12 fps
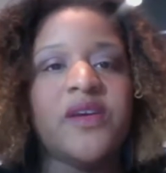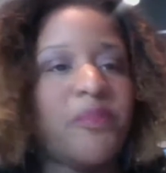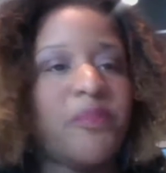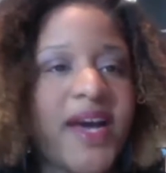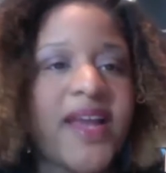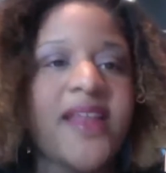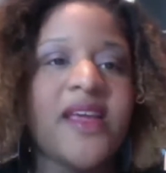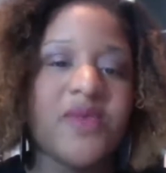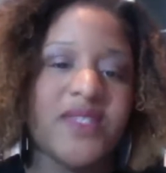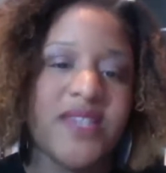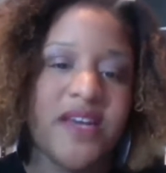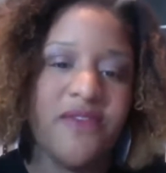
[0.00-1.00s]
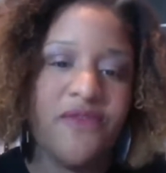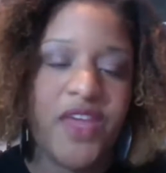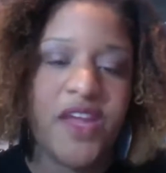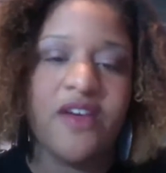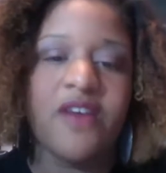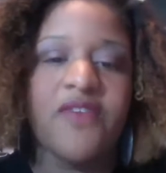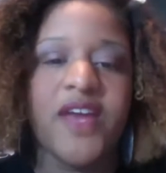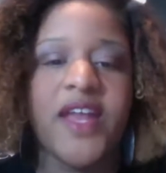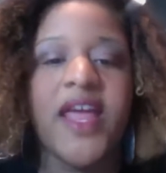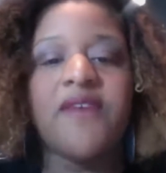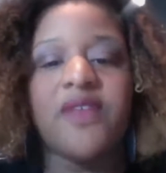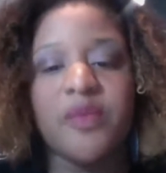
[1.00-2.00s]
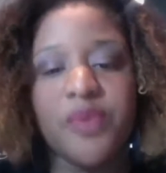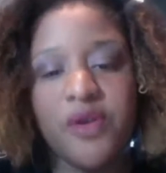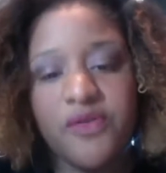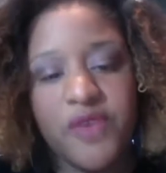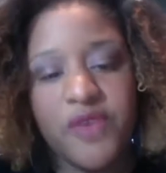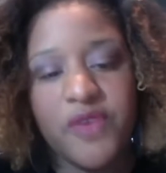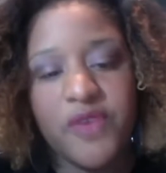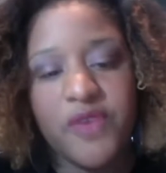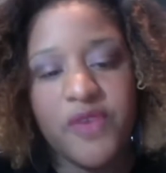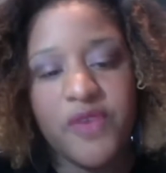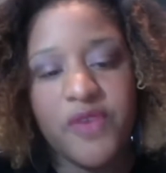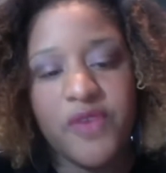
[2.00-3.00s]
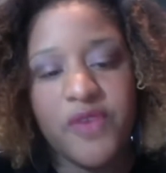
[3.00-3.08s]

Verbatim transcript: but it was that fear of not having the perfect plan.